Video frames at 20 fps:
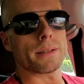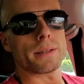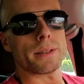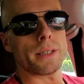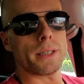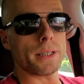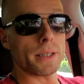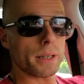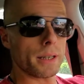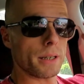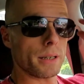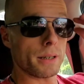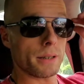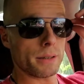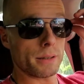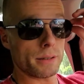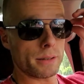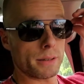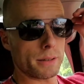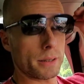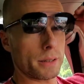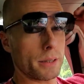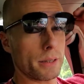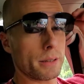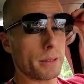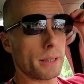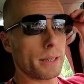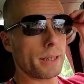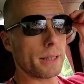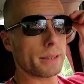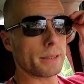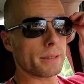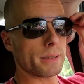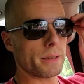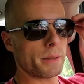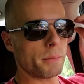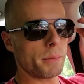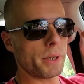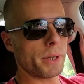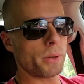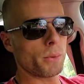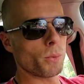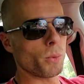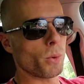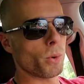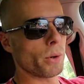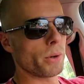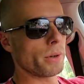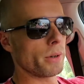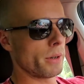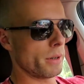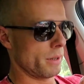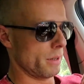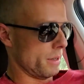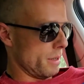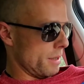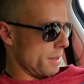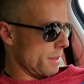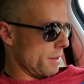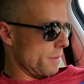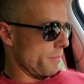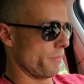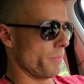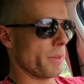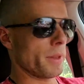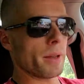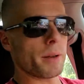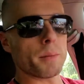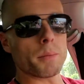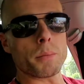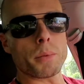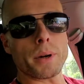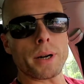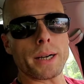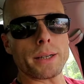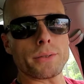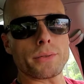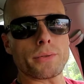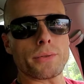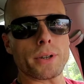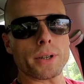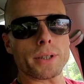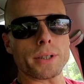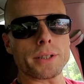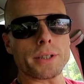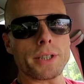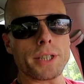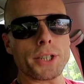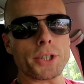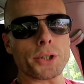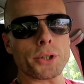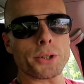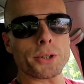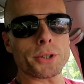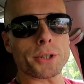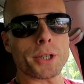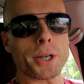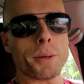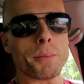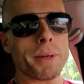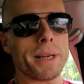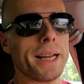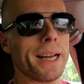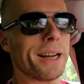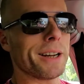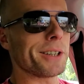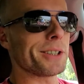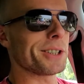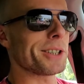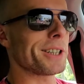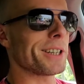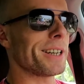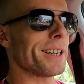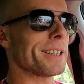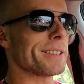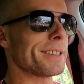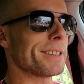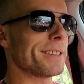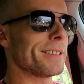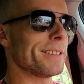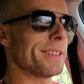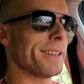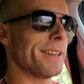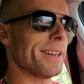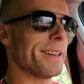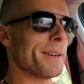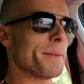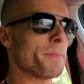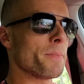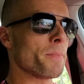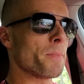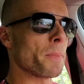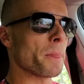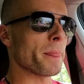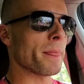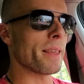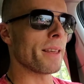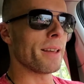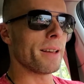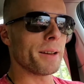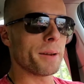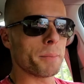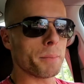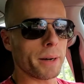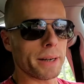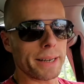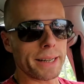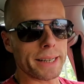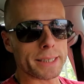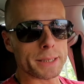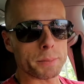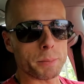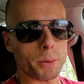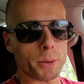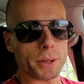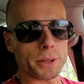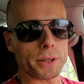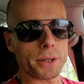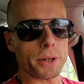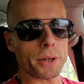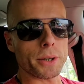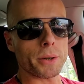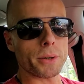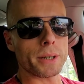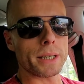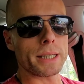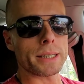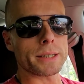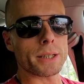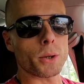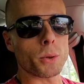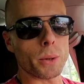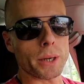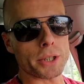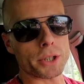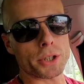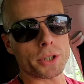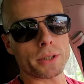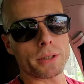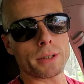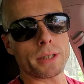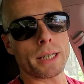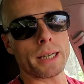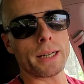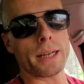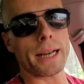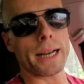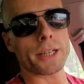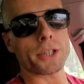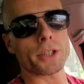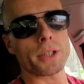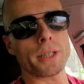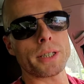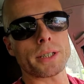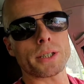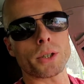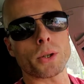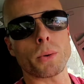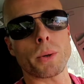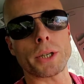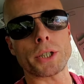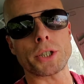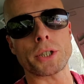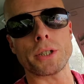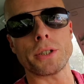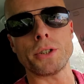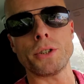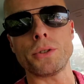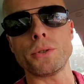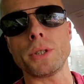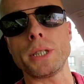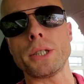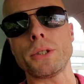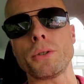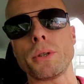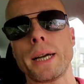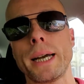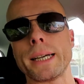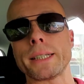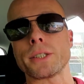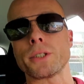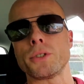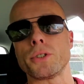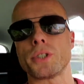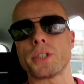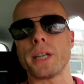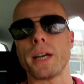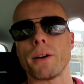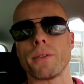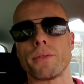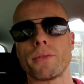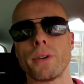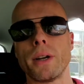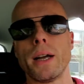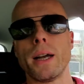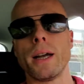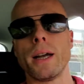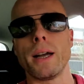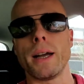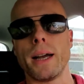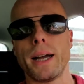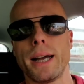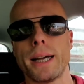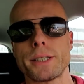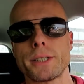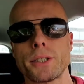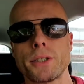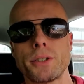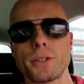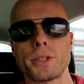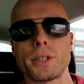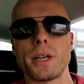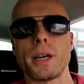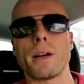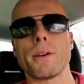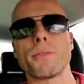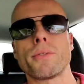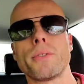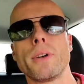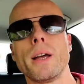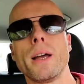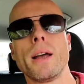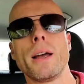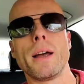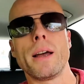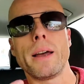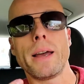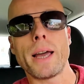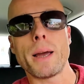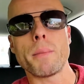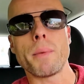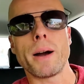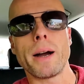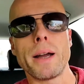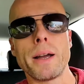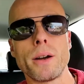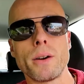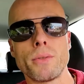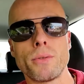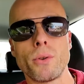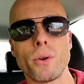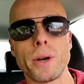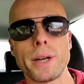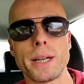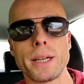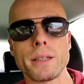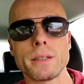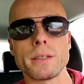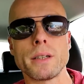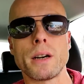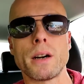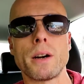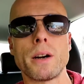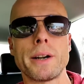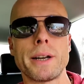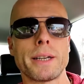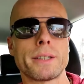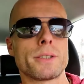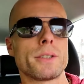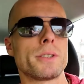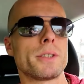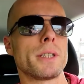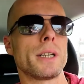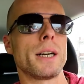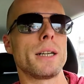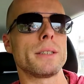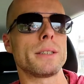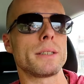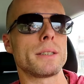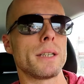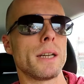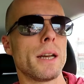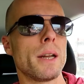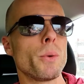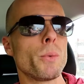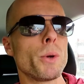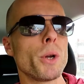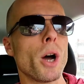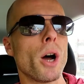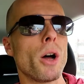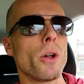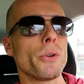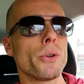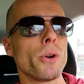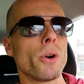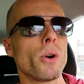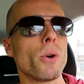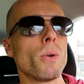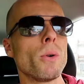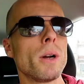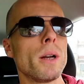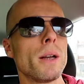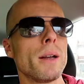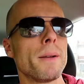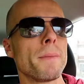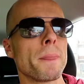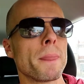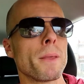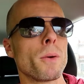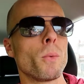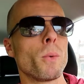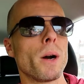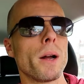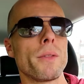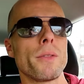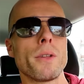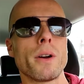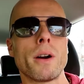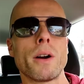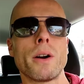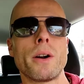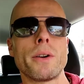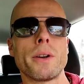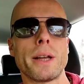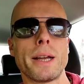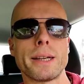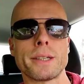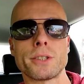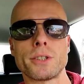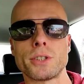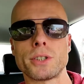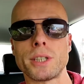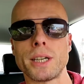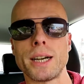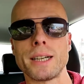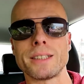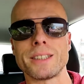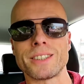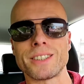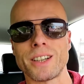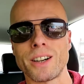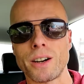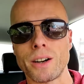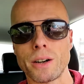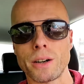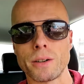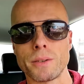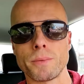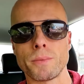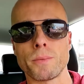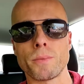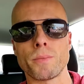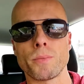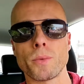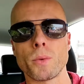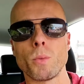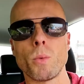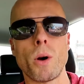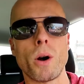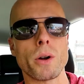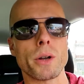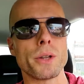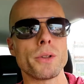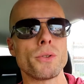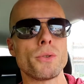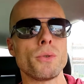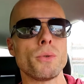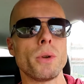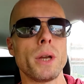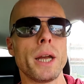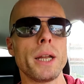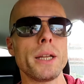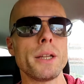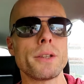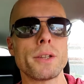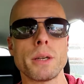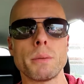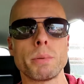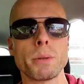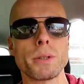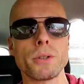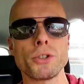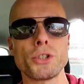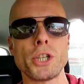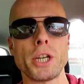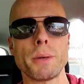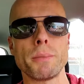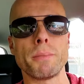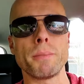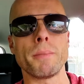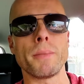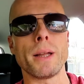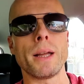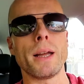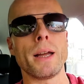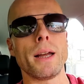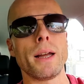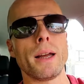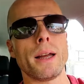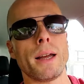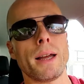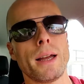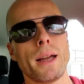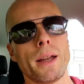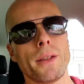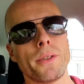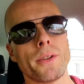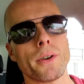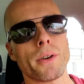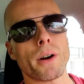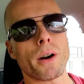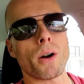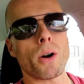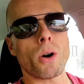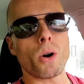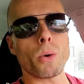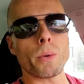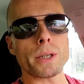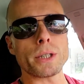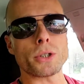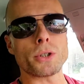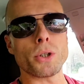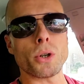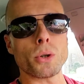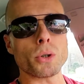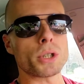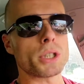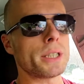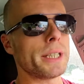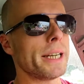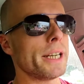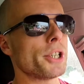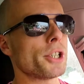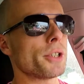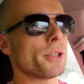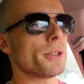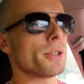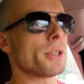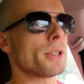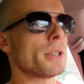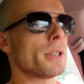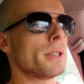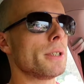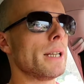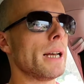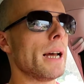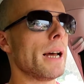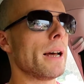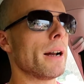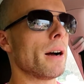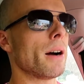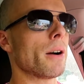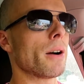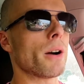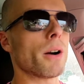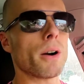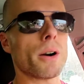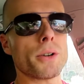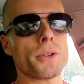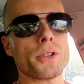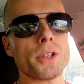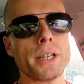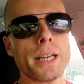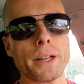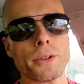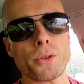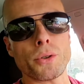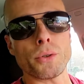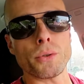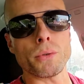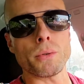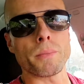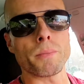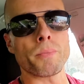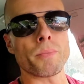the sunglasses are being worn, bright fucking t-shirts coming out of the closet. My next point though is a question, and actually it's a question you need to ask yourself. Ask yourself, am I avoiding the hard exercises? And we all know what the hard exercises are. Walk into any typical gym and there are always those stations that are hard to get to.